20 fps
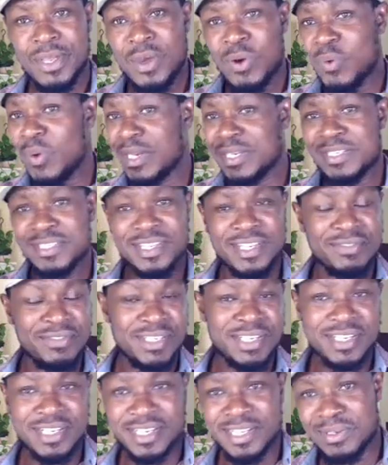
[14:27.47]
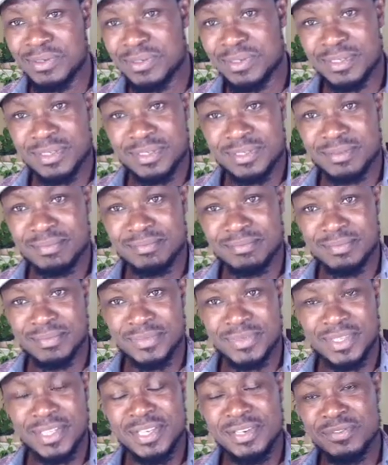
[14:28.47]
While driving around,
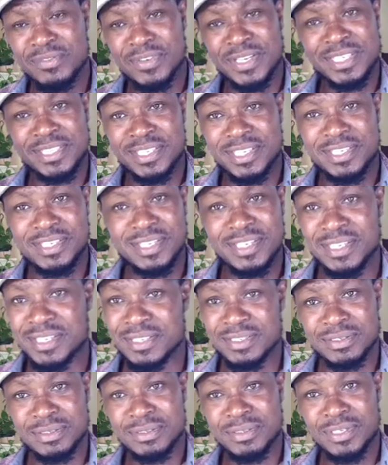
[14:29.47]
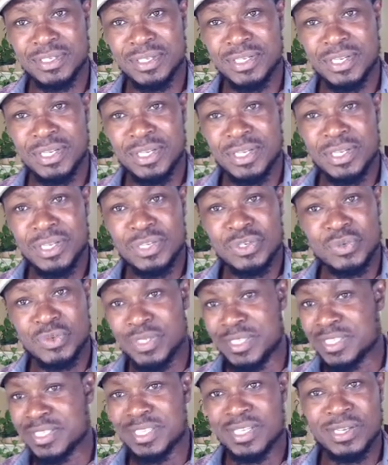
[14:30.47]
he invited her to
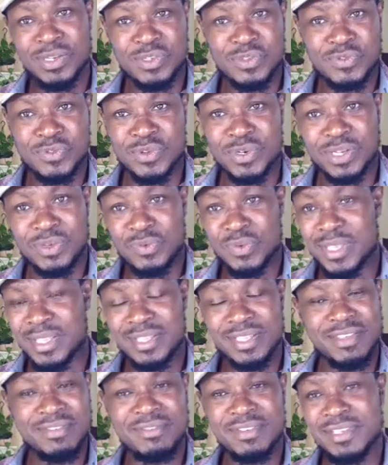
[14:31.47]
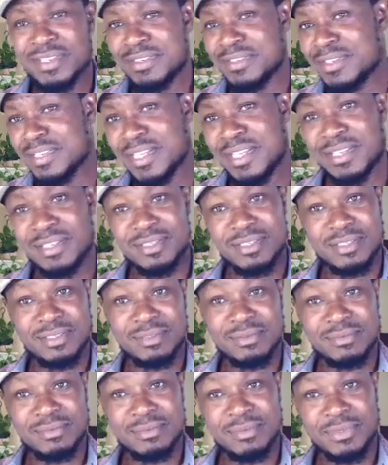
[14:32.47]
his house for a quick evening drink.
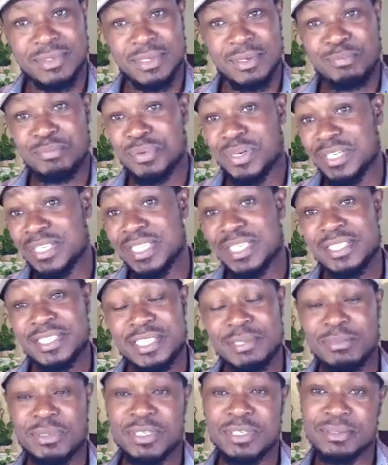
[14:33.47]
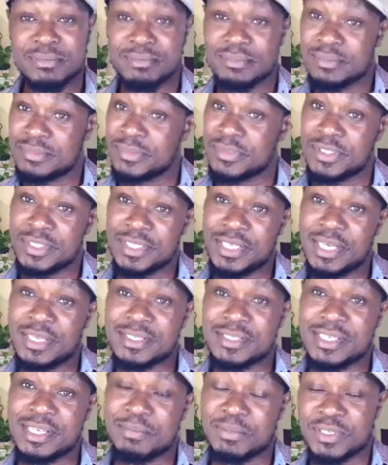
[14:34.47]
Predictably, she
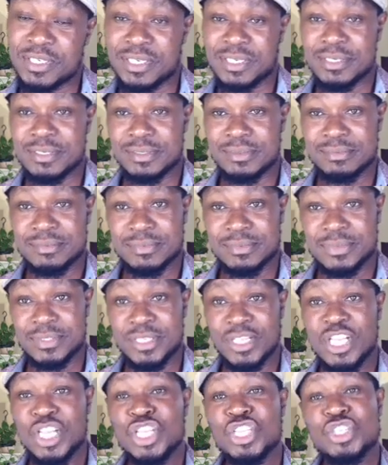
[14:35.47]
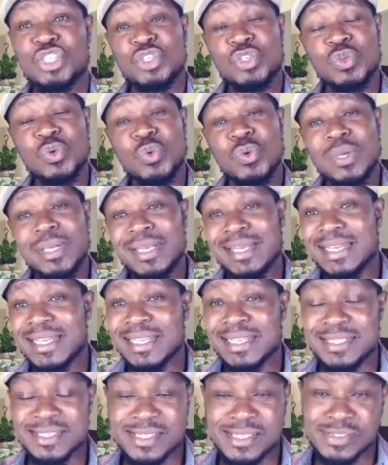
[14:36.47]
accepted. 2
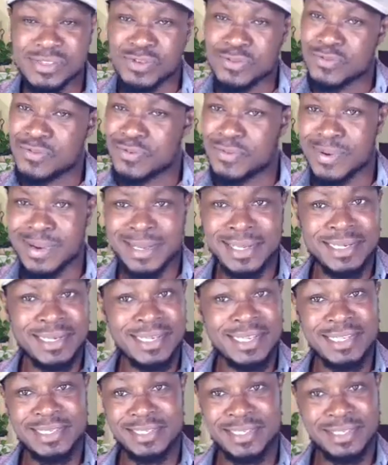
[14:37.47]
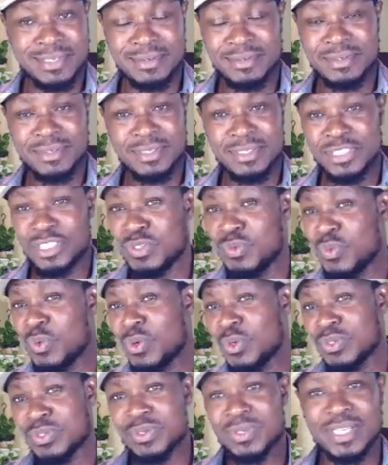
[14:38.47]
glasses of wine later, she
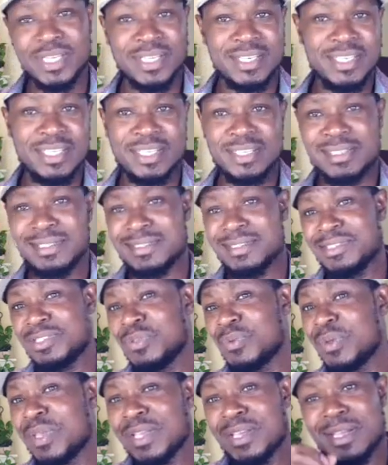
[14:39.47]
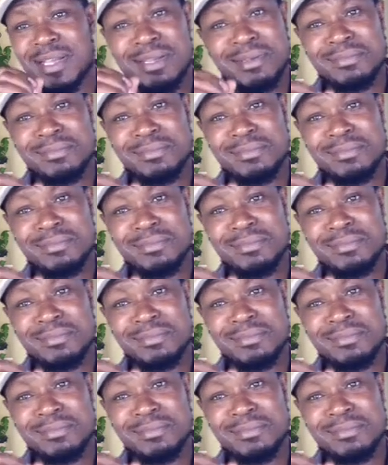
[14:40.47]
was on her knees doing